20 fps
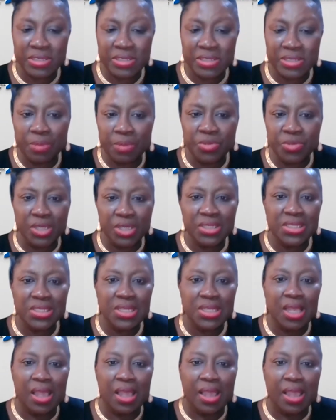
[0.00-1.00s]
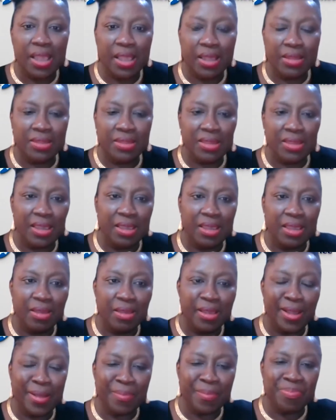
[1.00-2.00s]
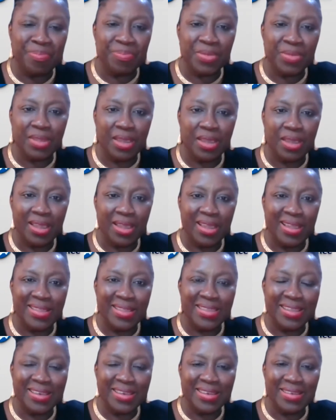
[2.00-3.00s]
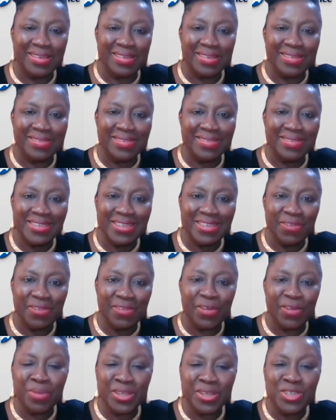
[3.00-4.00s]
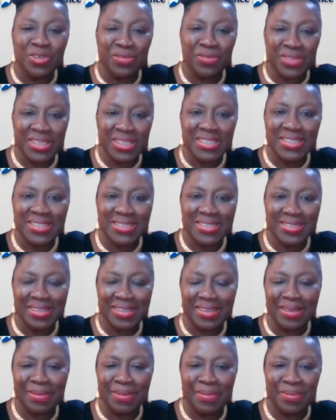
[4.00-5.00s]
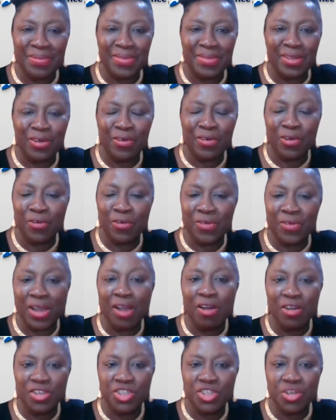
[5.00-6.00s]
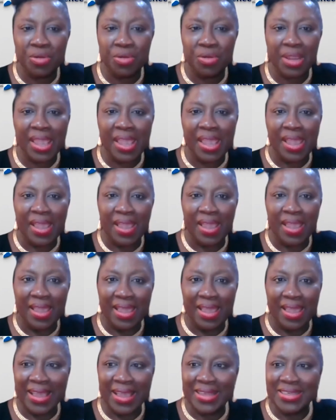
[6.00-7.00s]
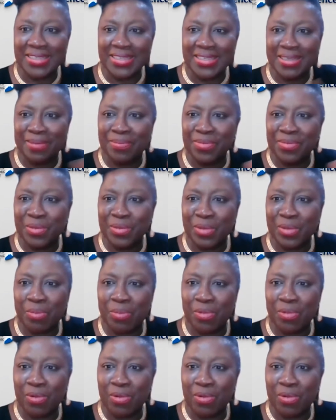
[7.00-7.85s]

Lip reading: subject and in the development of this of our country. And we